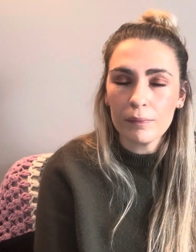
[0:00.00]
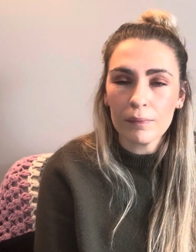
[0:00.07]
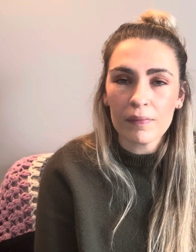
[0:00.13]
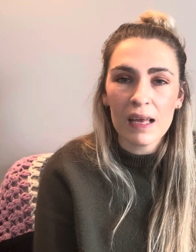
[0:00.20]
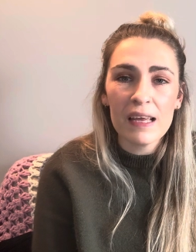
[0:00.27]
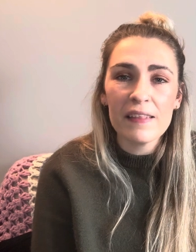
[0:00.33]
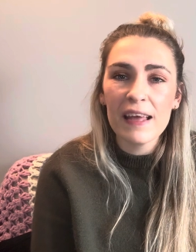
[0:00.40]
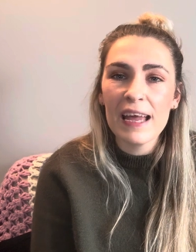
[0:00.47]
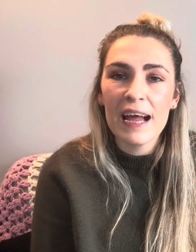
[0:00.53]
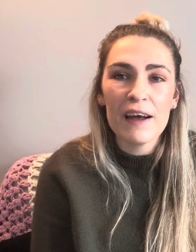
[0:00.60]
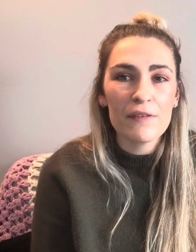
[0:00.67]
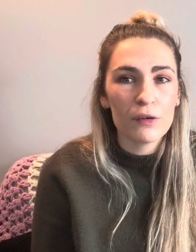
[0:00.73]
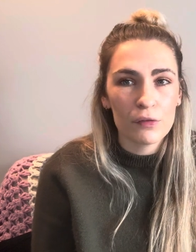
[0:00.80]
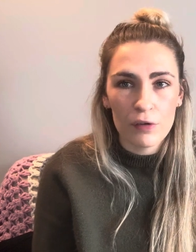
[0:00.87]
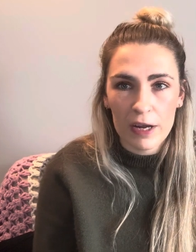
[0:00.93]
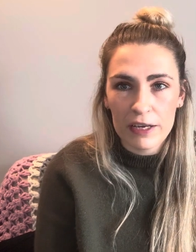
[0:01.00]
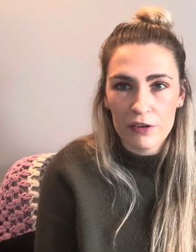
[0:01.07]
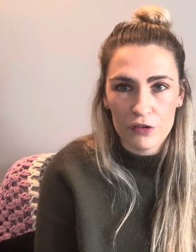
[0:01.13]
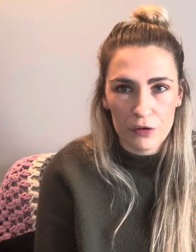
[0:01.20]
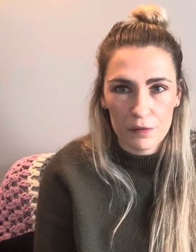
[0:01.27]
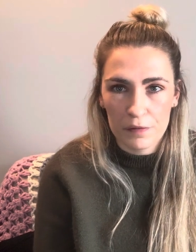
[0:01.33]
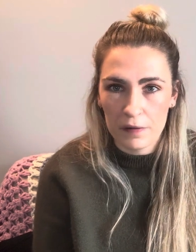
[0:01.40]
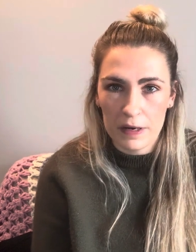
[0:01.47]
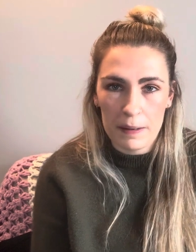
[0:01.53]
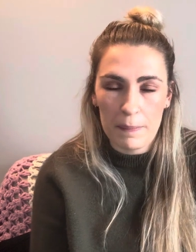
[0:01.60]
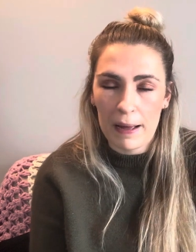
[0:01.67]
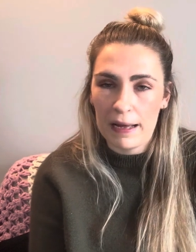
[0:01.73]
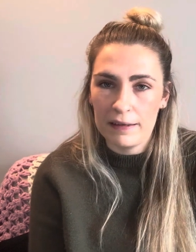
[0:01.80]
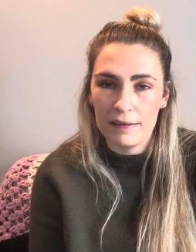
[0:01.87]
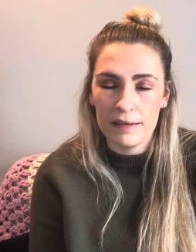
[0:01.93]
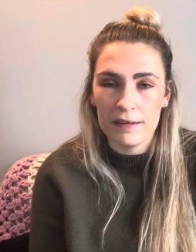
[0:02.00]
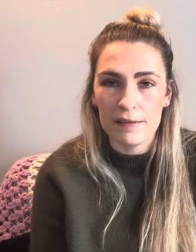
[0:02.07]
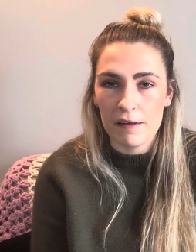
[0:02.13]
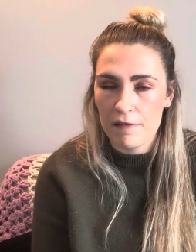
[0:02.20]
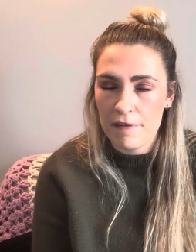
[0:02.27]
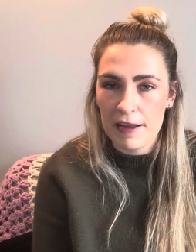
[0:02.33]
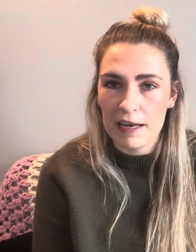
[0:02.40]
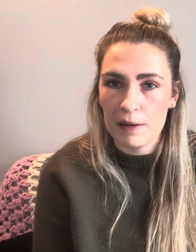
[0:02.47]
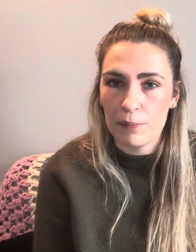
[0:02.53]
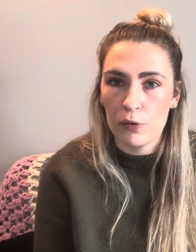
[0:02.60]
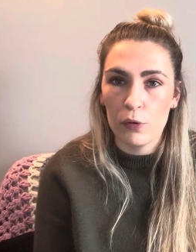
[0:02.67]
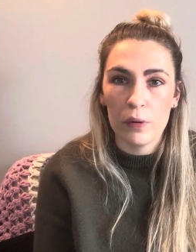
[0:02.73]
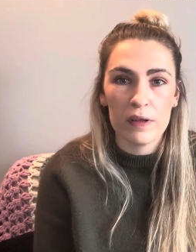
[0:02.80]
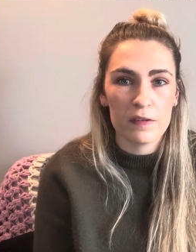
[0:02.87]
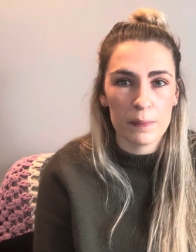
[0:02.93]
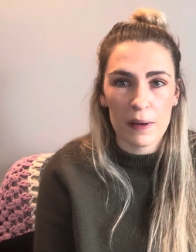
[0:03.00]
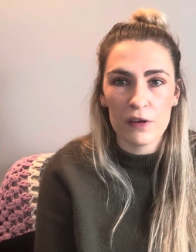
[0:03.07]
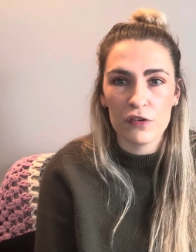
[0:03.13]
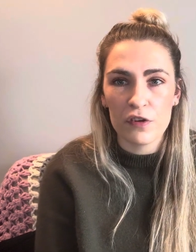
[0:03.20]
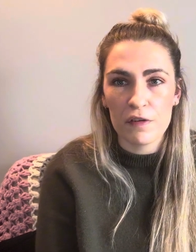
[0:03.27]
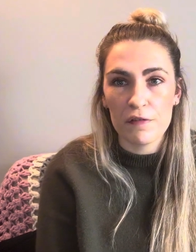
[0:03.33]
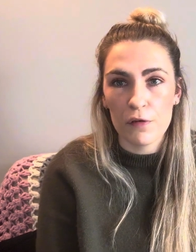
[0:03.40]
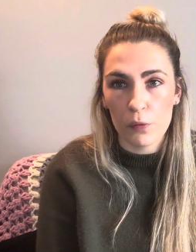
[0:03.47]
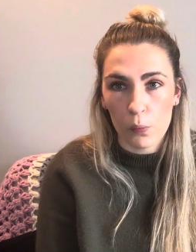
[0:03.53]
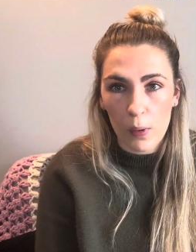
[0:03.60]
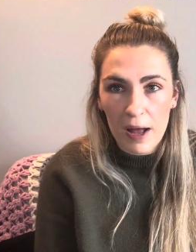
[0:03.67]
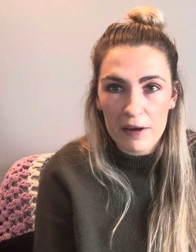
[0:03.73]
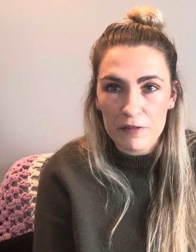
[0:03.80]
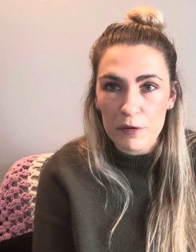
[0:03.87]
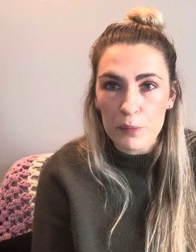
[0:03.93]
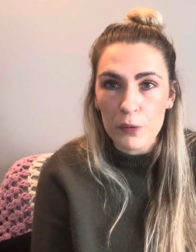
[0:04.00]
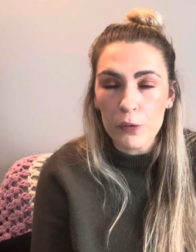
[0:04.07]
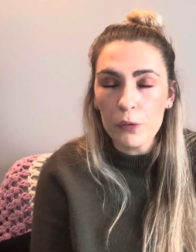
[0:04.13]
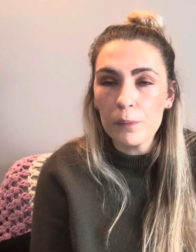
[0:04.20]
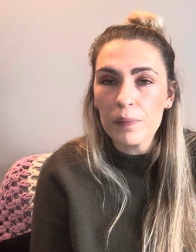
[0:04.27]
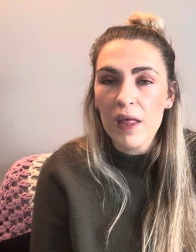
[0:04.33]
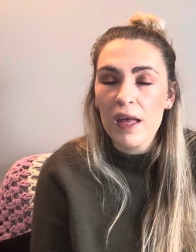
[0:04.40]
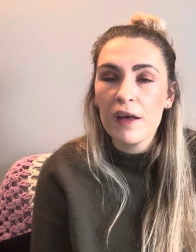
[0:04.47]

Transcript: and they have a range of free patterns available, especially for wearable.